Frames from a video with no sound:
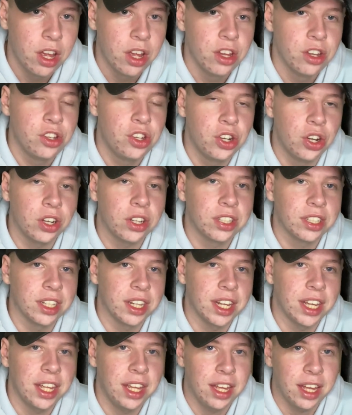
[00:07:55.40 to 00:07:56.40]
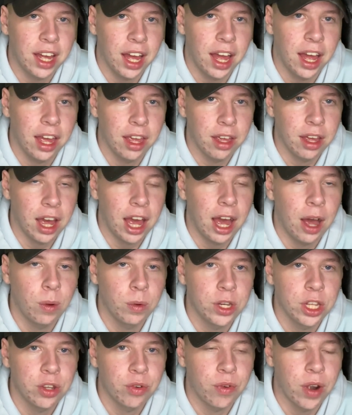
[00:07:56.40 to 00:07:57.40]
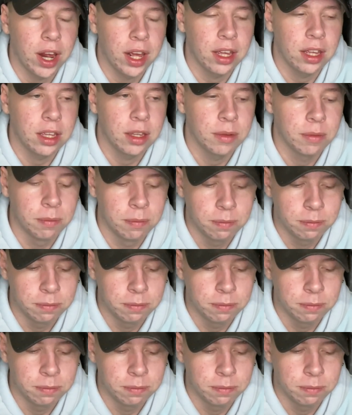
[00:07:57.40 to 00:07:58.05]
Chuck Sunic, how do you rate him?